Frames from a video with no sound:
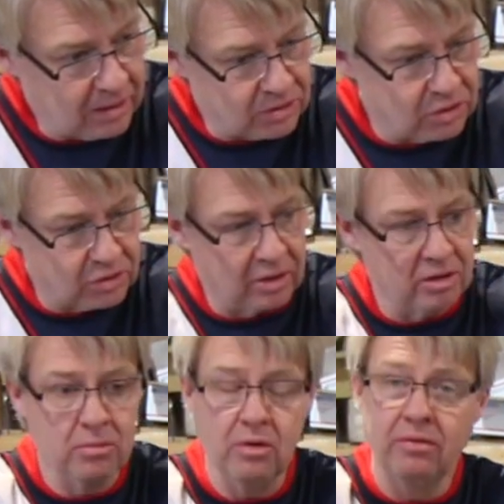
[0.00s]
As you
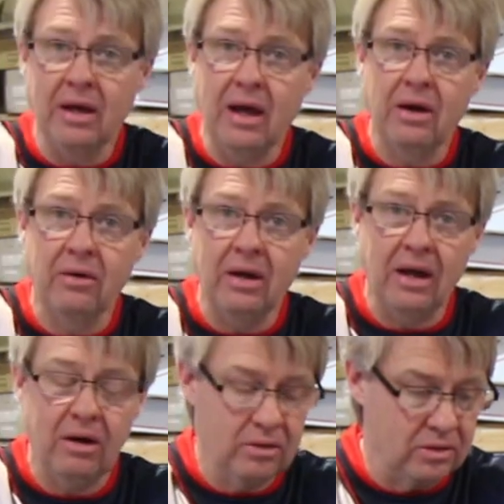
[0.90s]
started moving higher and higher,